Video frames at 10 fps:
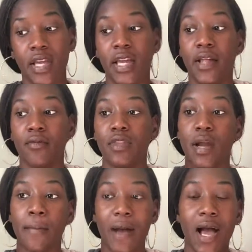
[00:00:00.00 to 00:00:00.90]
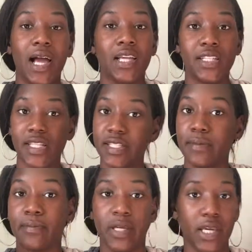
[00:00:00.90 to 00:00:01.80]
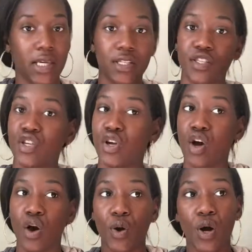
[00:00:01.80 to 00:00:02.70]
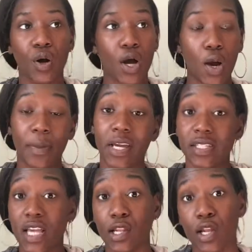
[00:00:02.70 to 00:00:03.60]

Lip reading: then their mind just begins to go because they